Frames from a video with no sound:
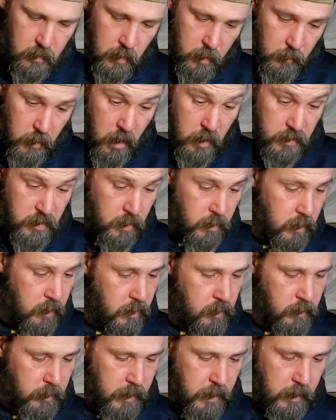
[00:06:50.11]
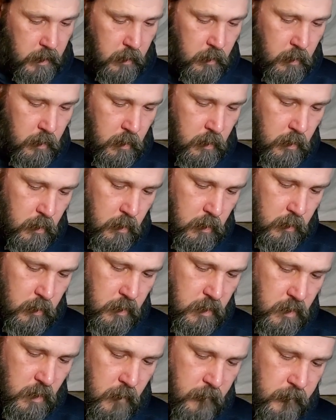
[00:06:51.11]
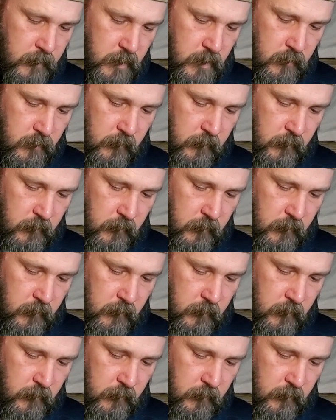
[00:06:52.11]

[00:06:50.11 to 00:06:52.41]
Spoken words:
I'm also going to clean the surface of